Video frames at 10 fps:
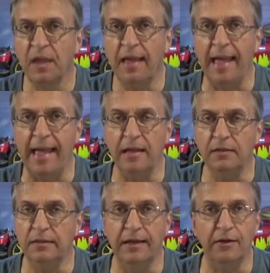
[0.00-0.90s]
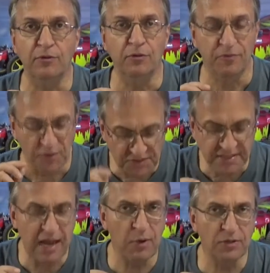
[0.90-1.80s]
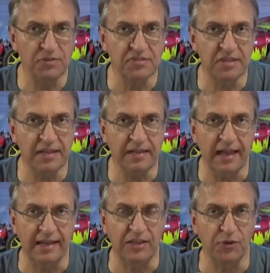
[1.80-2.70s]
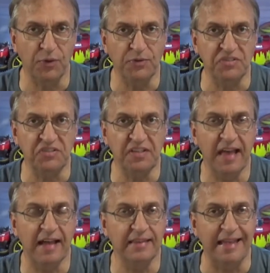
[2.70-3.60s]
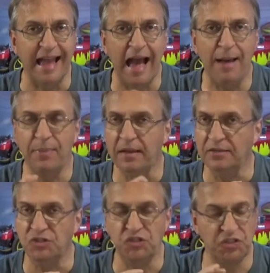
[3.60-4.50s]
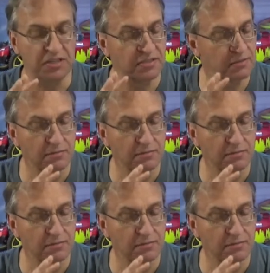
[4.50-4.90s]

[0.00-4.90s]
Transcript: And first thing I want to say, and you're going to see that the app is just